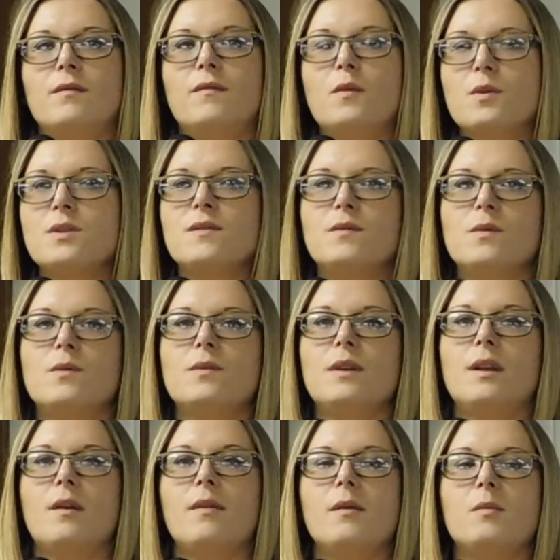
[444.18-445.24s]
forceful,
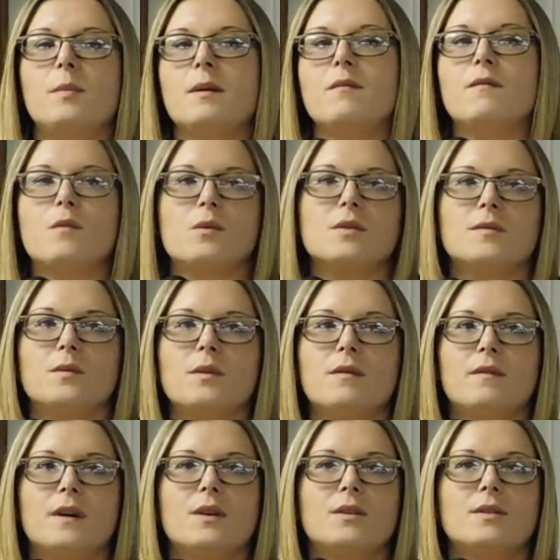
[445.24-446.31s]
they were being forceful at
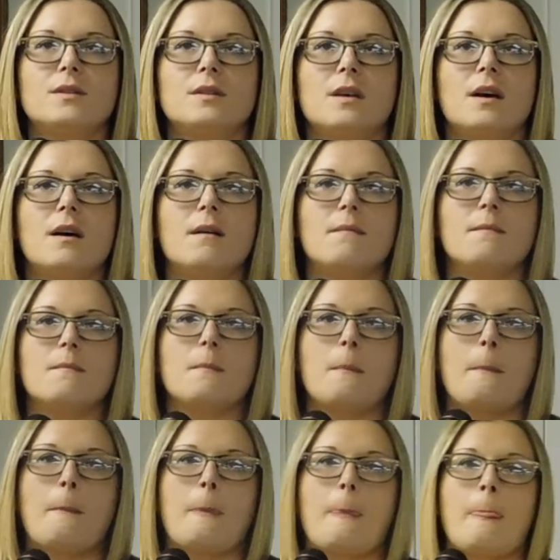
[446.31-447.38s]
first.
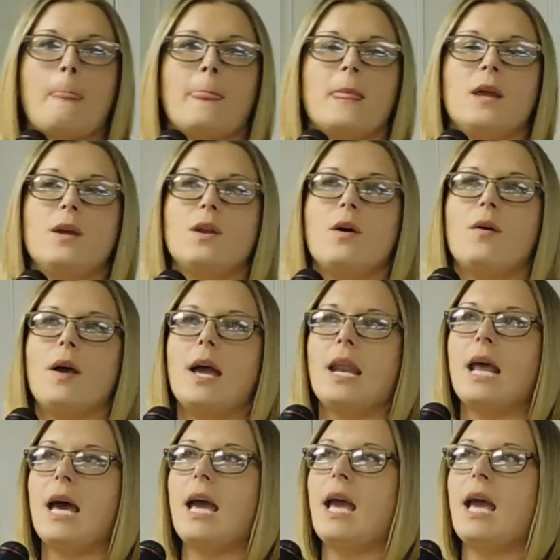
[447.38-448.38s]
And